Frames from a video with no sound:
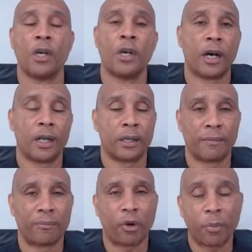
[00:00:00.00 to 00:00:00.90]
and
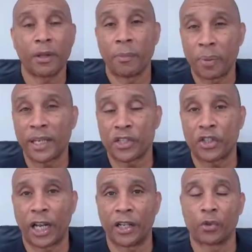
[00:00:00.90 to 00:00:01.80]
probably the biggest
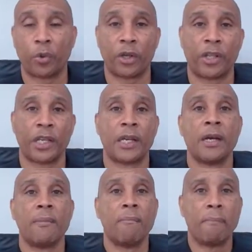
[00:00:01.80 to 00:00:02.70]
challenge, were the
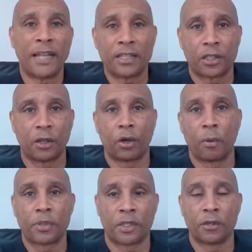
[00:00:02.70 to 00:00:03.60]
mental
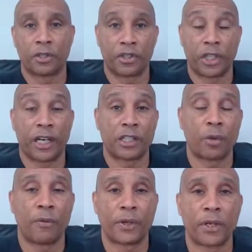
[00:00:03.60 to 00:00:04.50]
obstacles that she had to
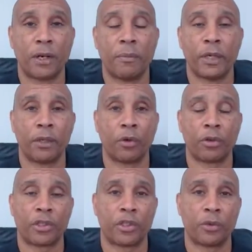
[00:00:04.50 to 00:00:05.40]
overcome in order
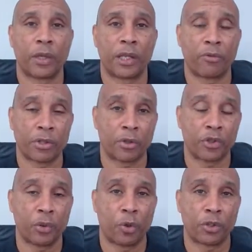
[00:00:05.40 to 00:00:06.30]
to get the results she
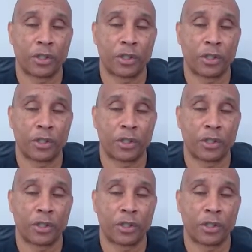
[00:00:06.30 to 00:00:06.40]
wanted.